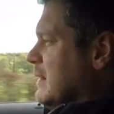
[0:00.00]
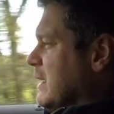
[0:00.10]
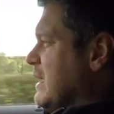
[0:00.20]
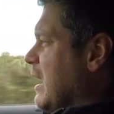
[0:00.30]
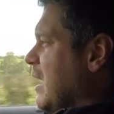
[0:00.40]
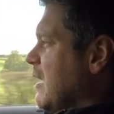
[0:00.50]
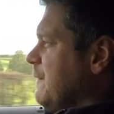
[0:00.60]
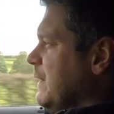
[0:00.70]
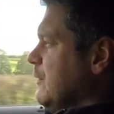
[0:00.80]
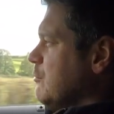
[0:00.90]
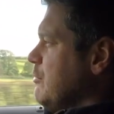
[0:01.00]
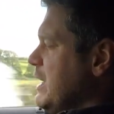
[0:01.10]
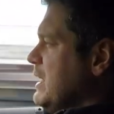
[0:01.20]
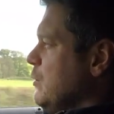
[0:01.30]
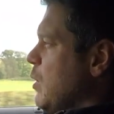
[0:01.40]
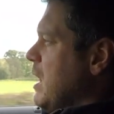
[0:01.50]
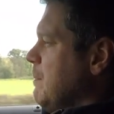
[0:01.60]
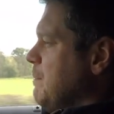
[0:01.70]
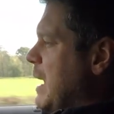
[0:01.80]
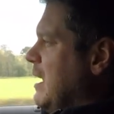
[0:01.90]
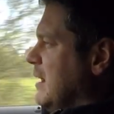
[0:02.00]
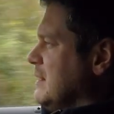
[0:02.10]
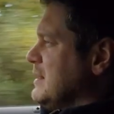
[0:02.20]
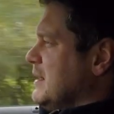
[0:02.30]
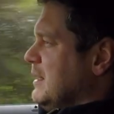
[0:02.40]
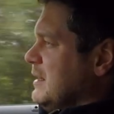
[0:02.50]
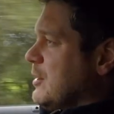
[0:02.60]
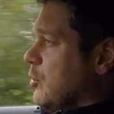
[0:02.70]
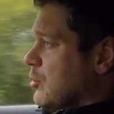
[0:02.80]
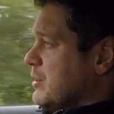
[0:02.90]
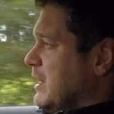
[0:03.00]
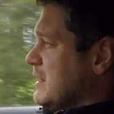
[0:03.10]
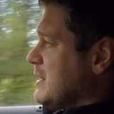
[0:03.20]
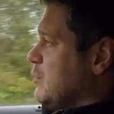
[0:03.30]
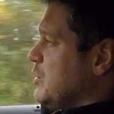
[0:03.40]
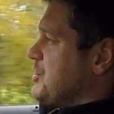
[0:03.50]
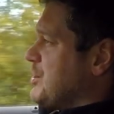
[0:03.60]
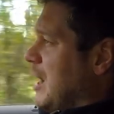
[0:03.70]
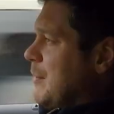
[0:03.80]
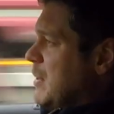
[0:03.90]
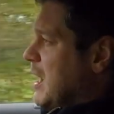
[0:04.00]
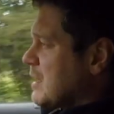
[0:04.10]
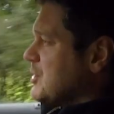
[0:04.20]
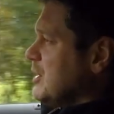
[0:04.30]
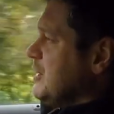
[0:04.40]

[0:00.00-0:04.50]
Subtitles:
The car feels really well balanced in the corners, which I'm actually